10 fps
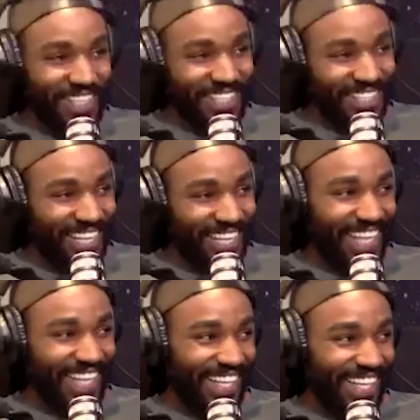it's not
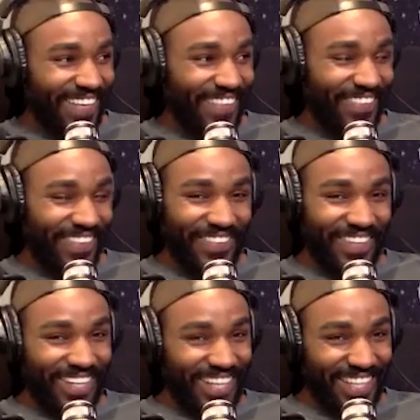kind of like
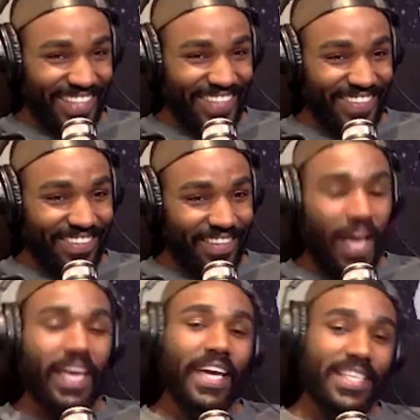rewording it though?
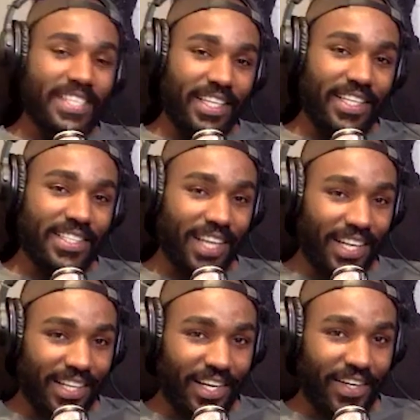I guess it's
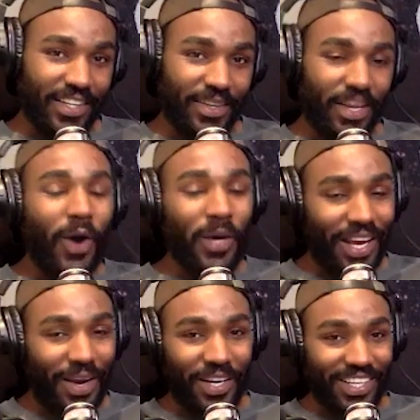not inherently
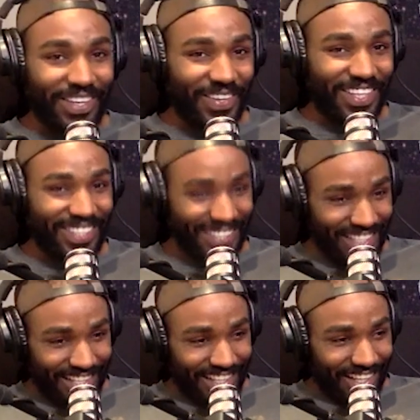okay. All right, you know what?
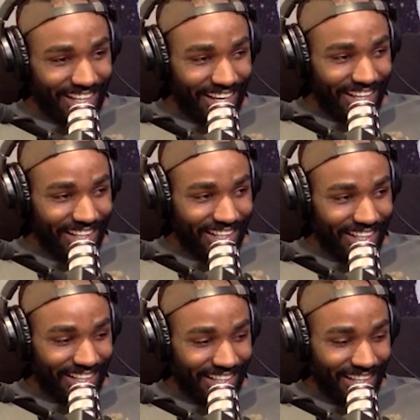I'll
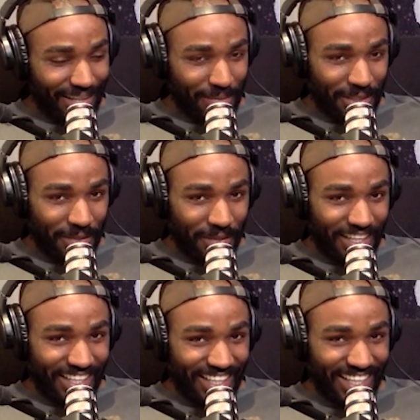uh, I'll admit you're right.